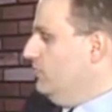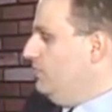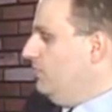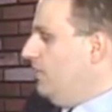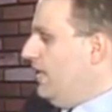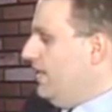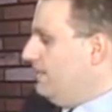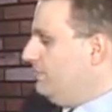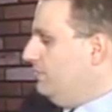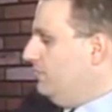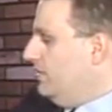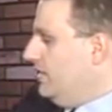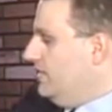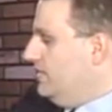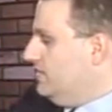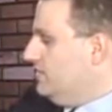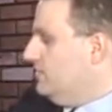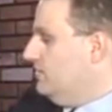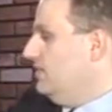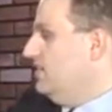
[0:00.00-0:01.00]
move black
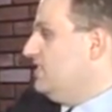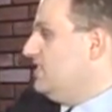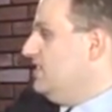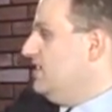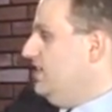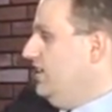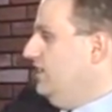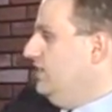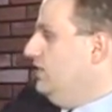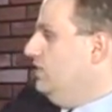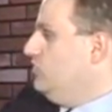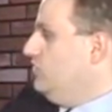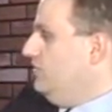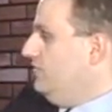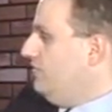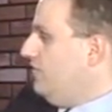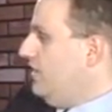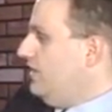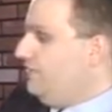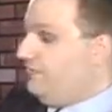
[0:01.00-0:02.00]
plays, let's say king to
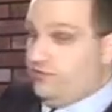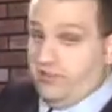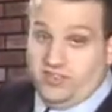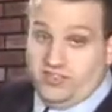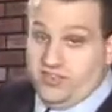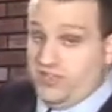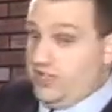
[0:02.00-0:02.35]
g5, for